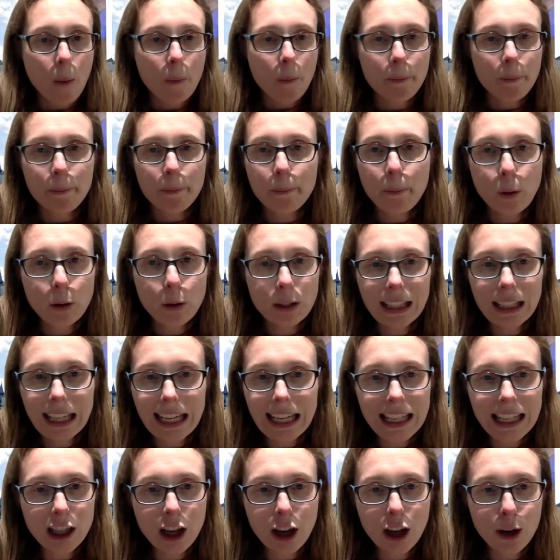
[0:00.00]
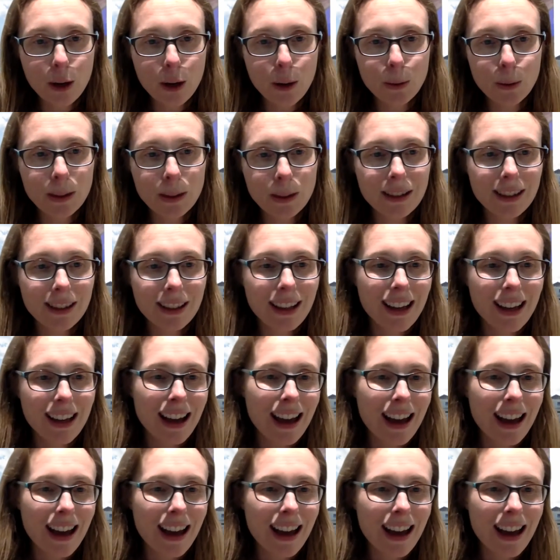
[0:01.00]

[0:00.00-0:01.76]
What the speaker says: mosquitoes